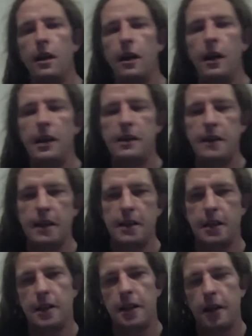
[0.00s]
is
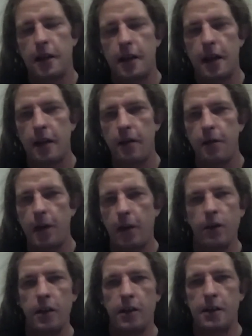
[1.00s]
this a kind of
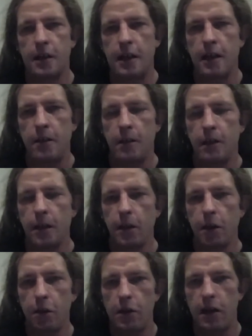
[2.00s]
founding team that
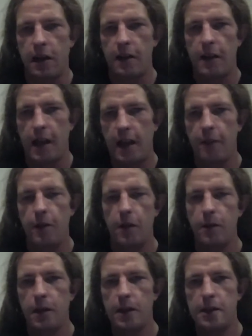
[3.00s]
look like they have the
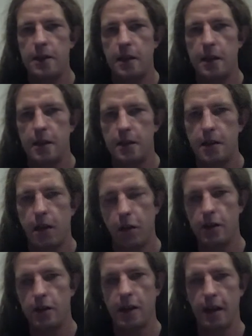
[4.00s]
ability to
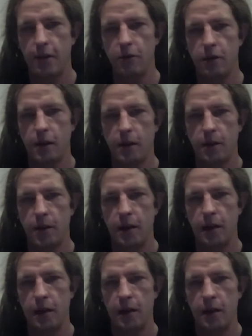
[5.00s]
hold together a
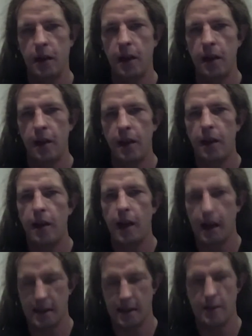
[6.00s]
company
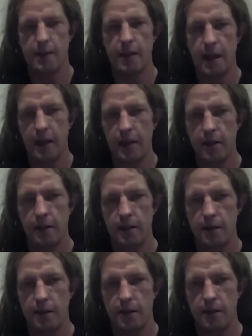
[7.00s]
as it
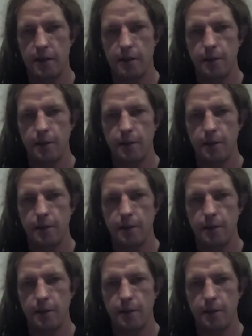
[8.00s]
scales?